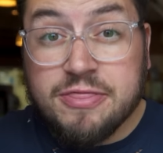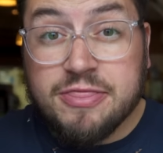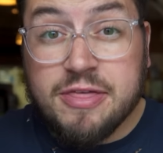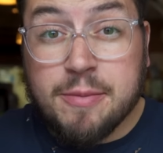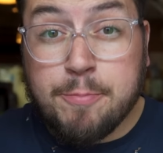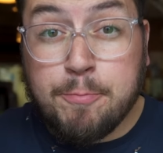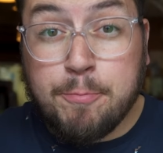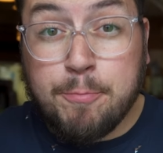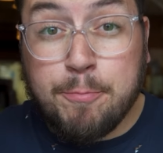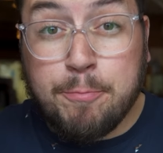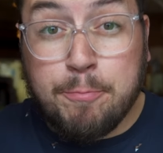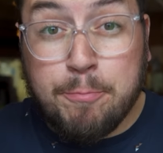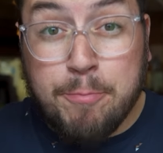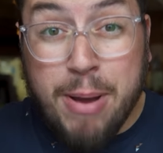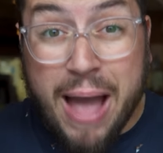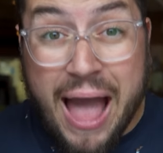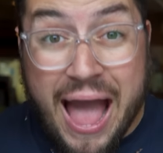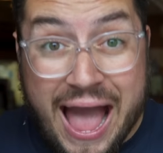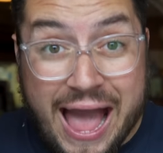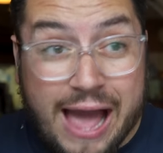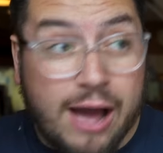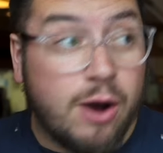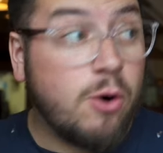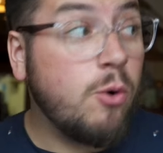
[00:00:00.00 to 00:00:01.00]
the
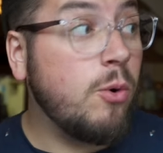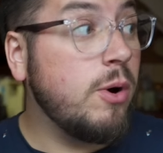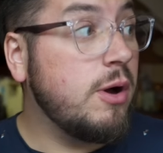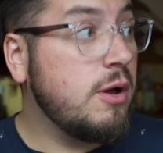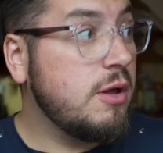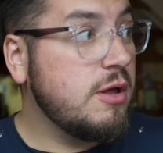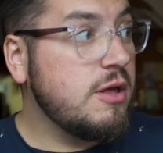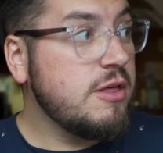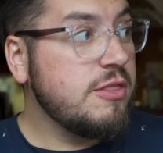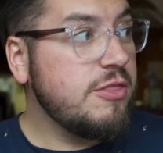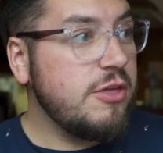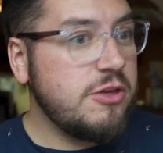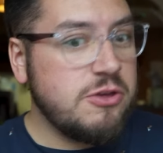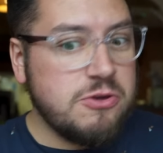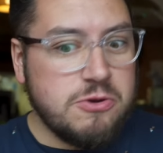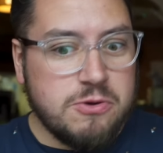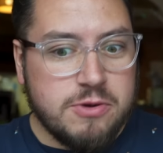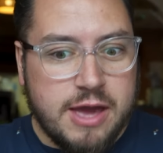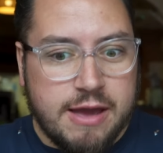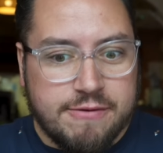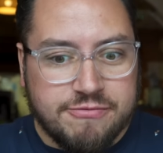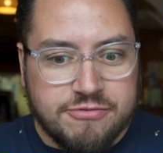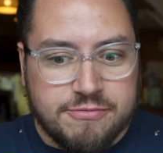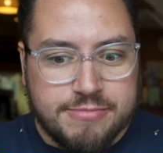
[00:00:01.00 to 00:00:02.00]
pow that
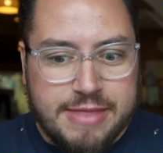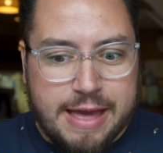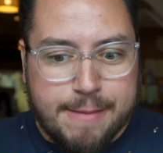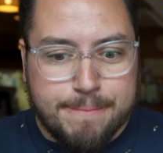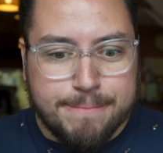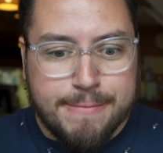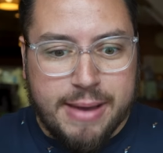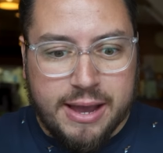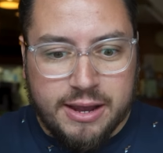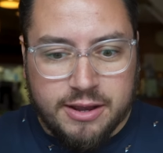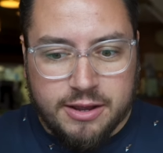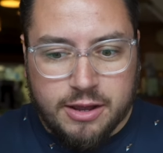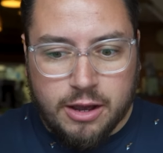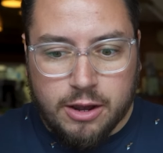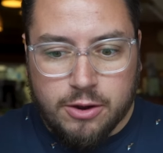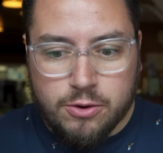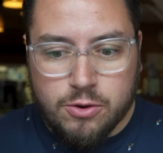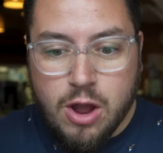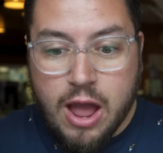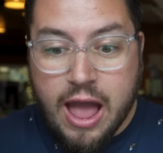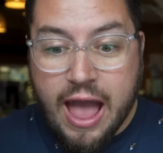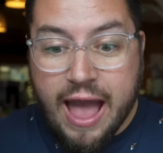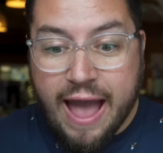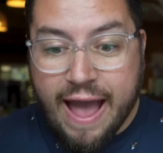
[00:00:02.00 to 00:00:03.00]
you get from that
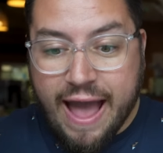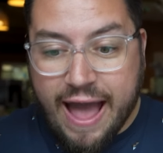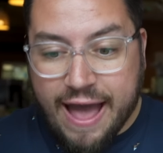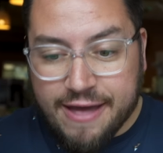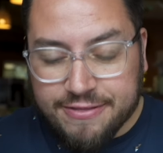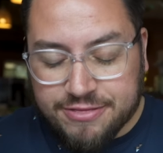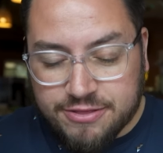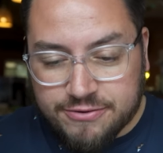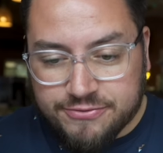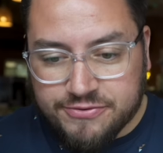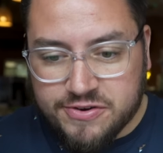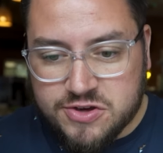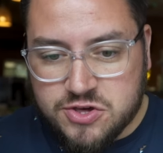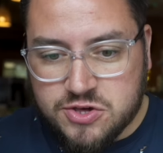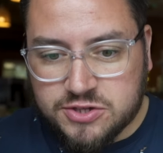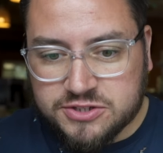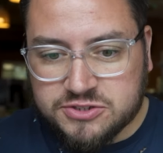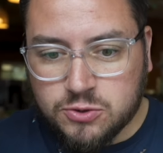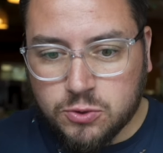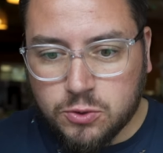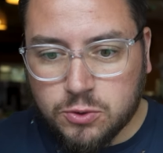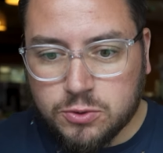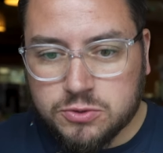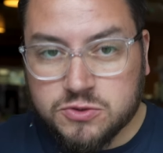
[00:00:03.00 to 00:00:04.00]
mango and the fish
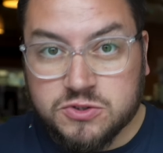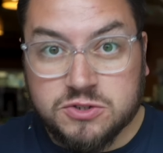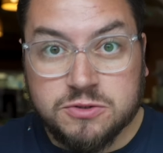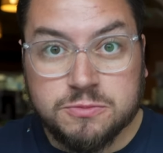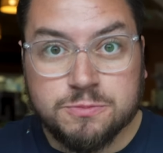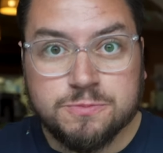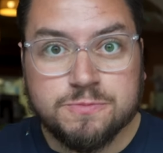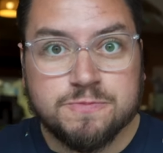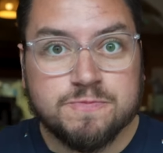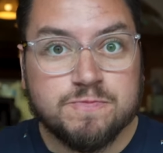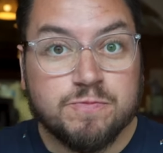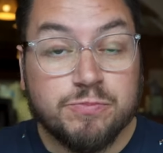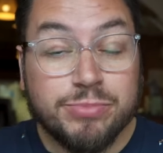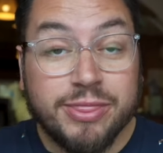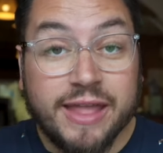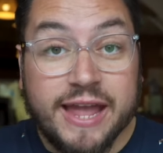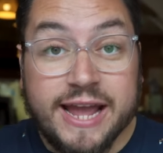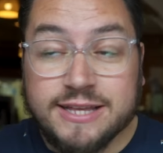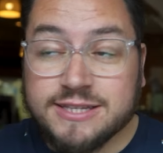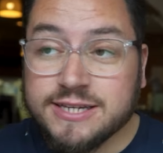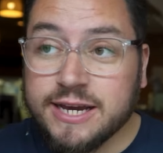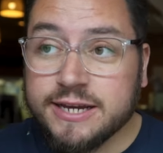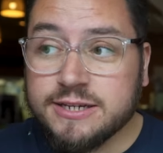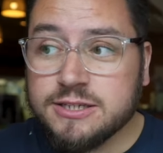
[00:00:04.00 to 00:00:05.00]
sauce,
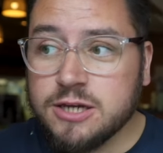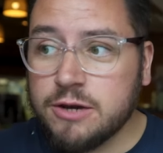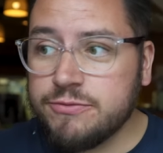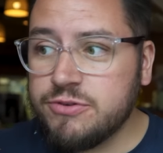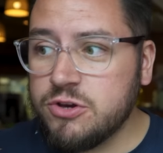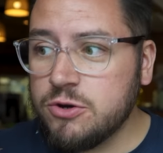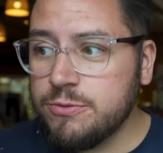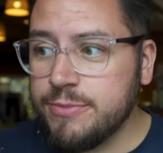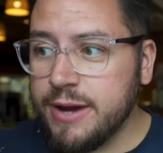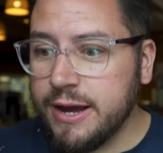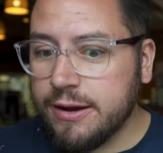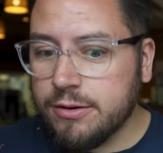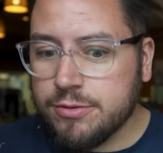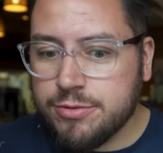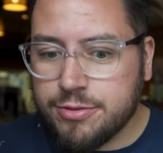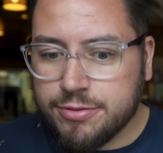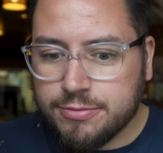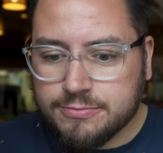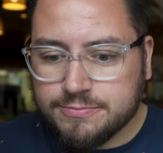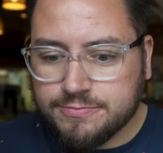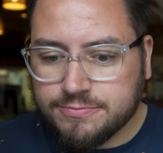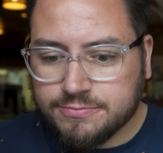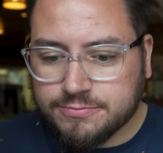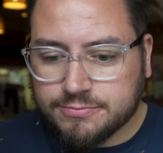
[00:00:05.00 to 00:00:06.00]
it takes over your mouth,
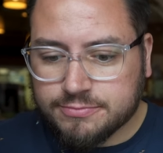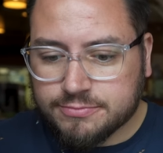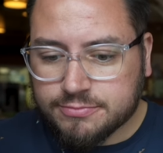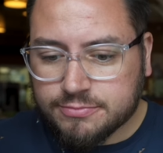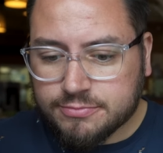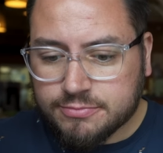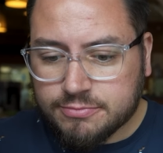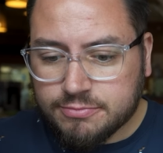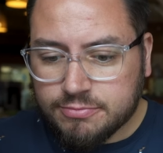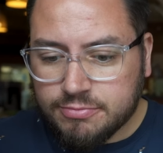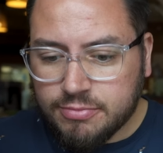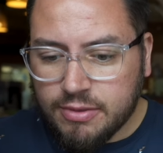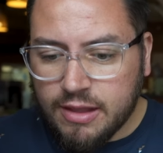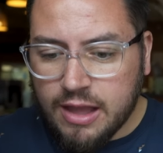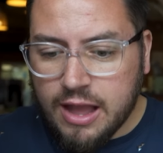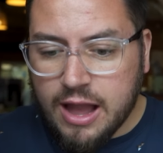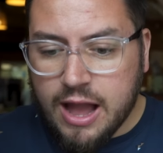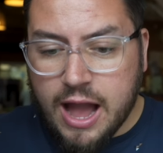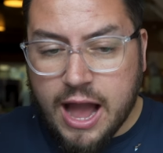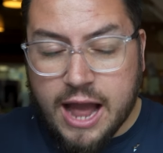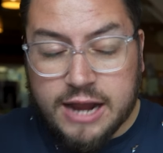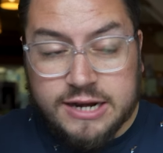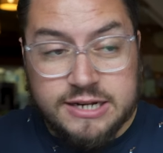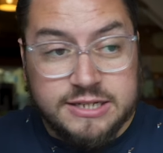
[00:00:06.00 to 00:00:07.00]
mm.
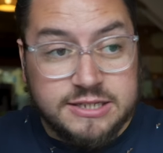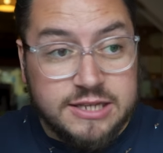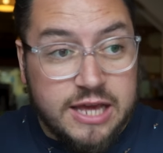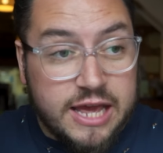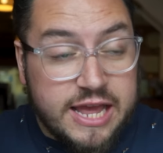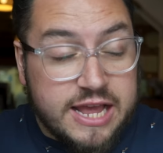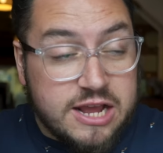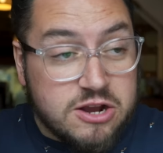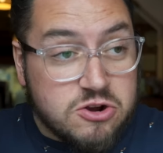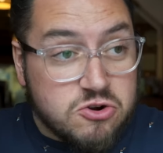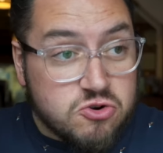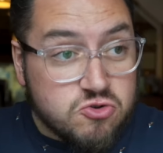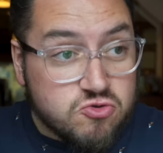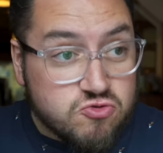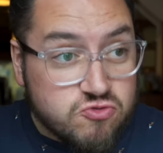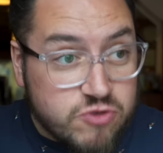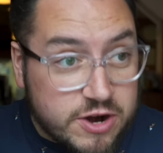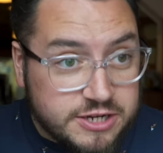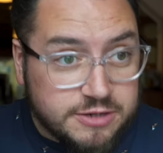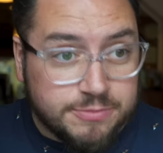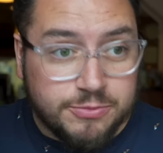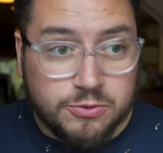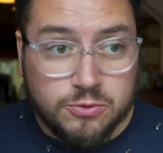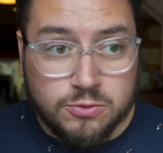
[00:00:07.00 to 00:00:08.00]
and it's
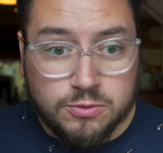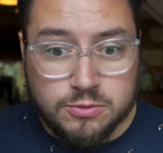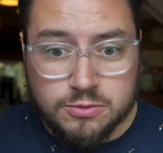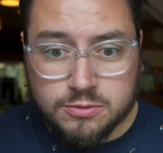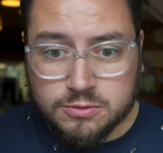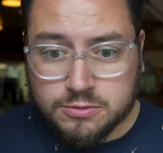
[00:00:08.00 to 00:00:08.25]
incredible.